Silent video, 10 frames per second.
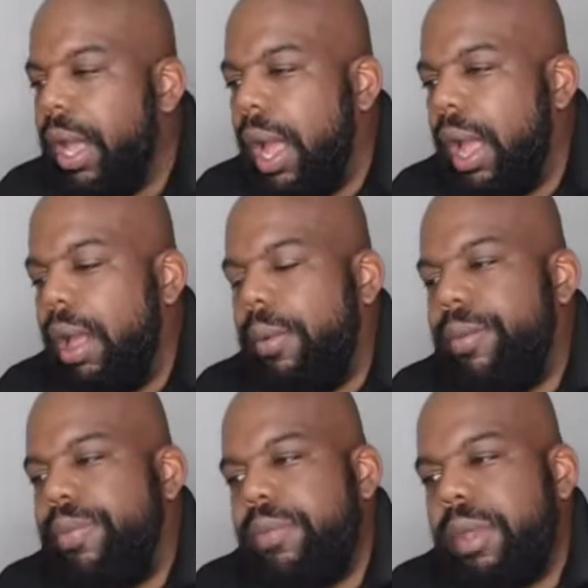
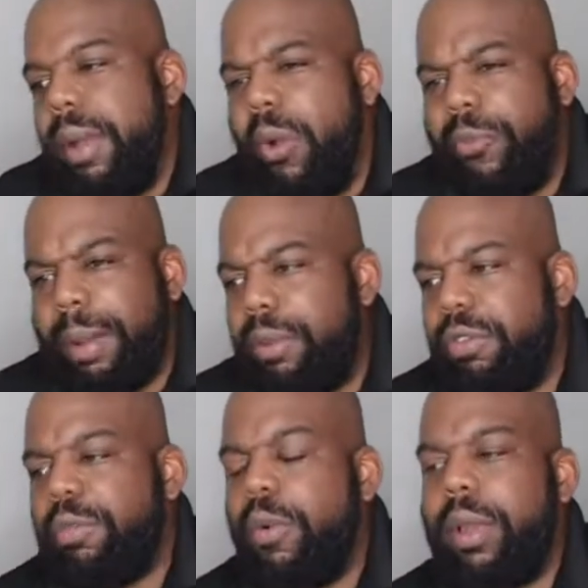My whole family used
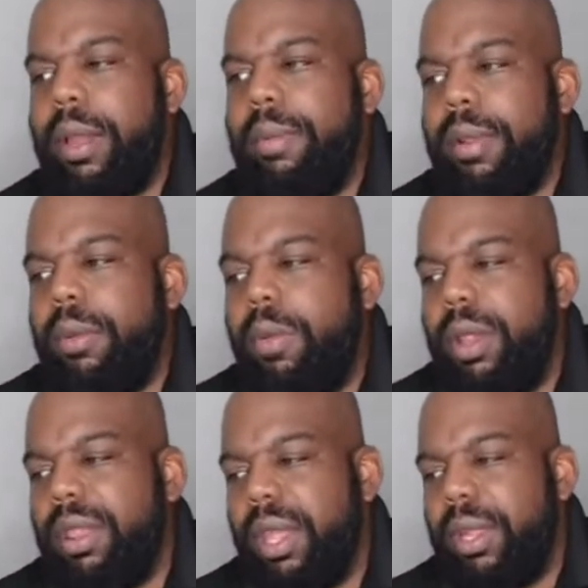to smoke. And the
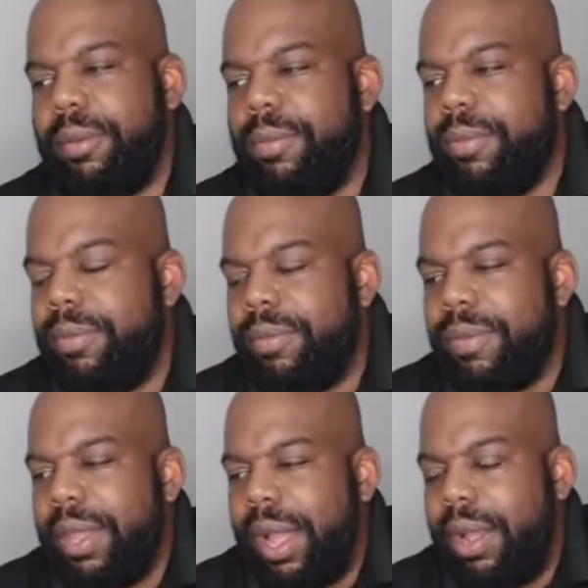one thing
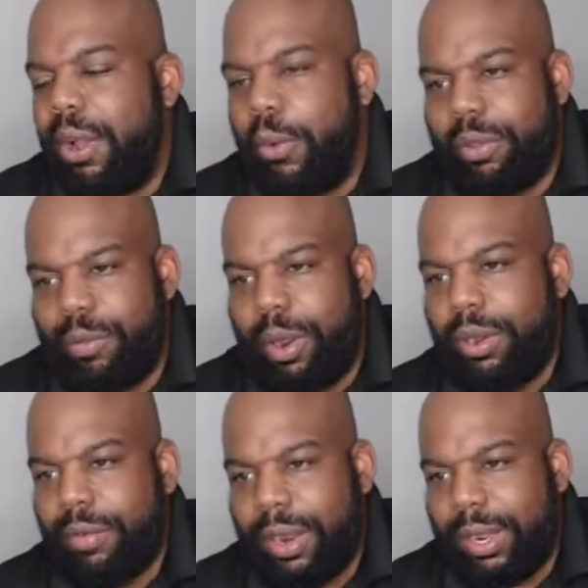I always
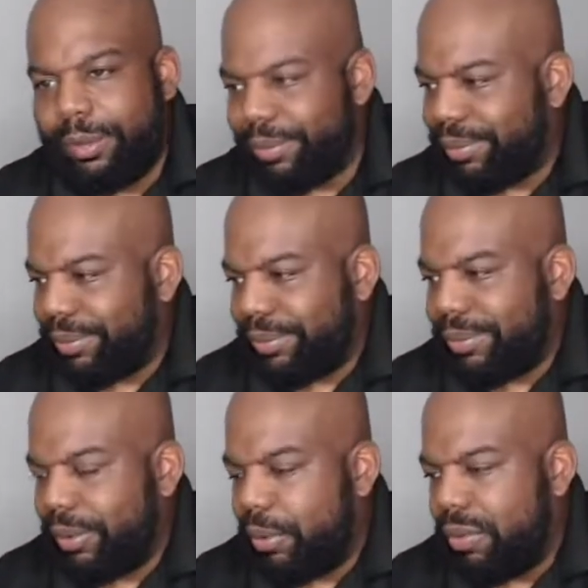wondered, right,
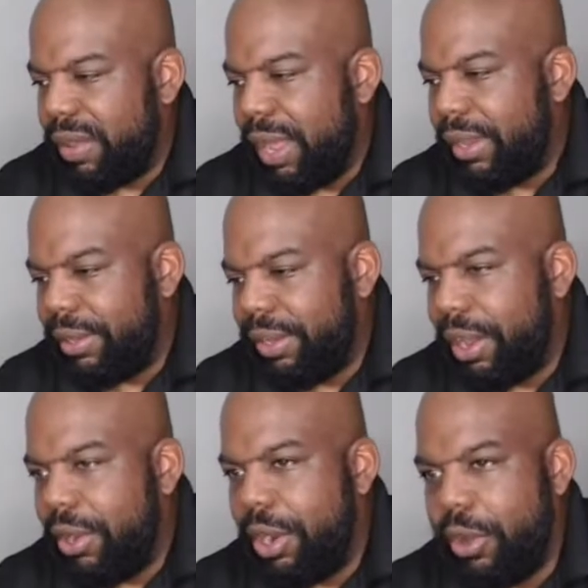was like,
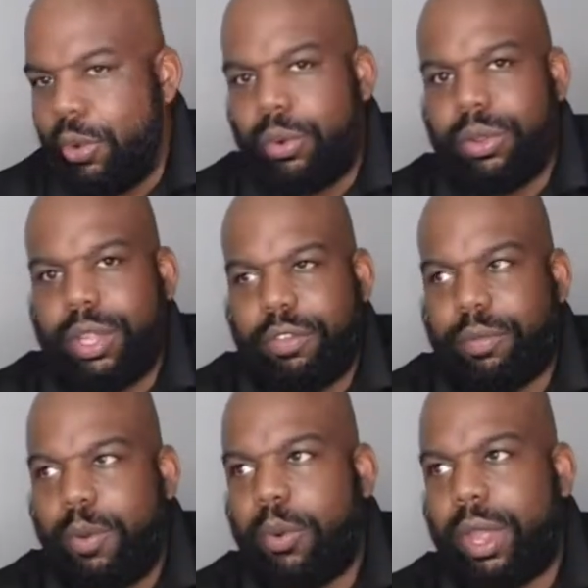y'all know there's
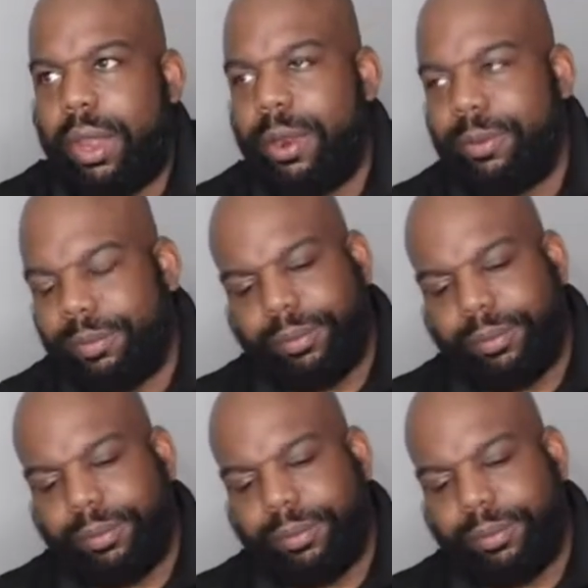smoke here.